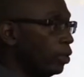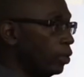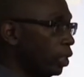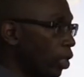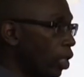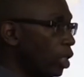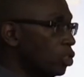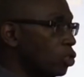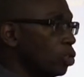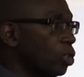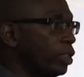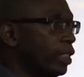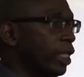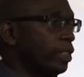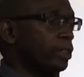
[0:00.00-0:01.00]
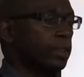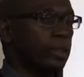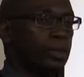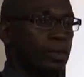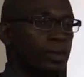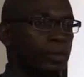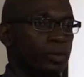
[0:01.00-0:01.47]
the consultant,
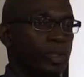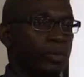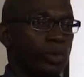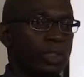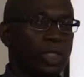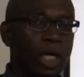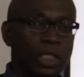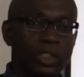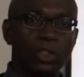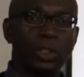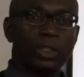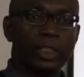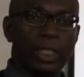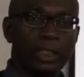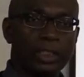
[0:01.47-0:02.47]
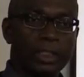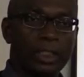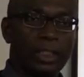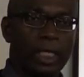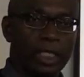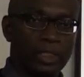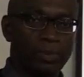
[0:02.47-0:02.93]
people with
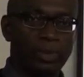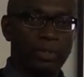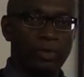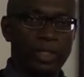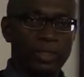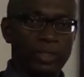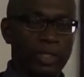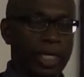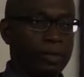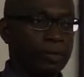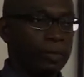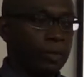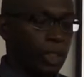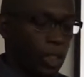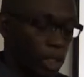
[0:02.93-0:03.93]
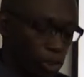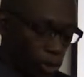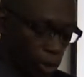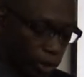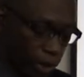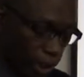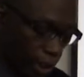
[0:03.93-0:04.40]
consultancy experience, right?
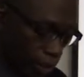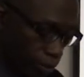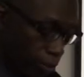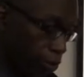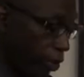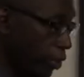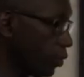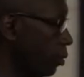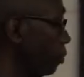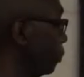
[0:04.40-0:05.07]
Consulting experience.